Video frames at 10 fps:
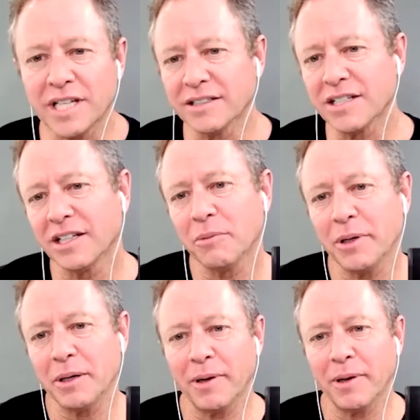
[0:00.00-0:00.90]
tell us a
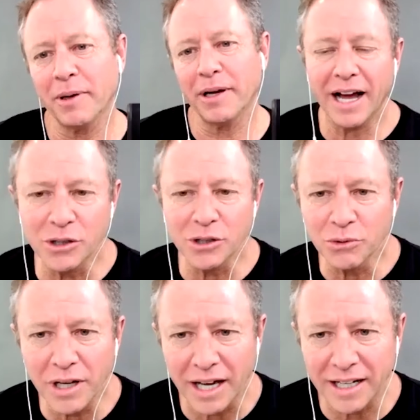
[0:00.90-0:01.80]
little bit about how
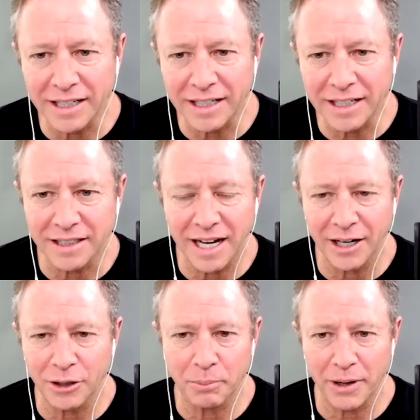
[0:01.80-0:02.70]
you got into
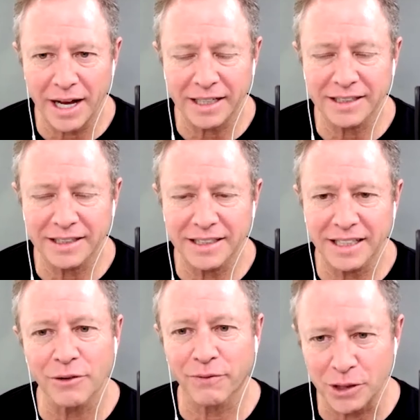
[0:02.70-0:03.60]
chiropractic
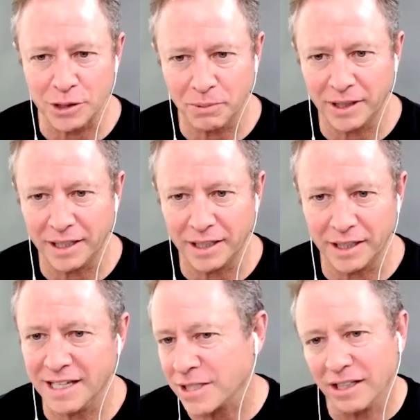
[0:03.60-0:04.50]
in the first
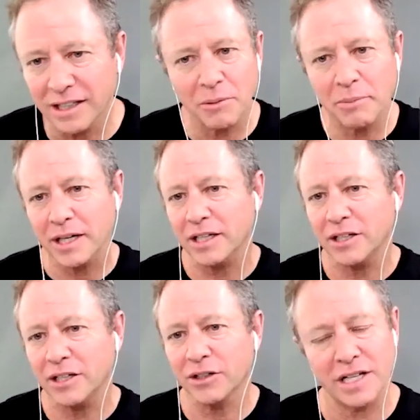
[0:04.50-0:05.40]
place. Give us a little bit
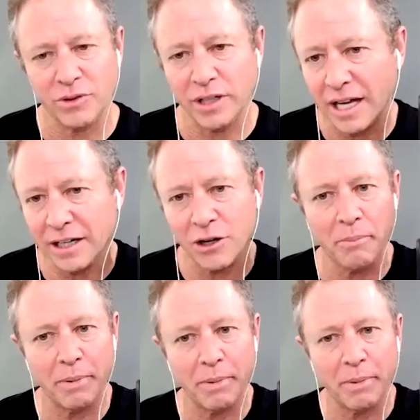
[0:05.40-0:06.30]
of your history, kind of
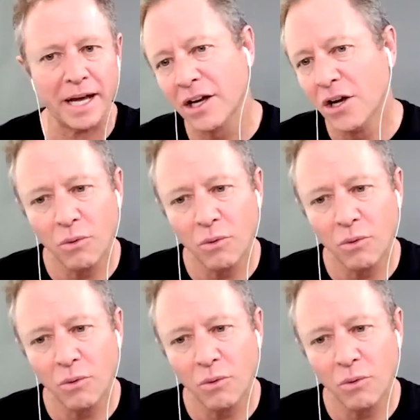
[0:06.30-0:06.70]
go back.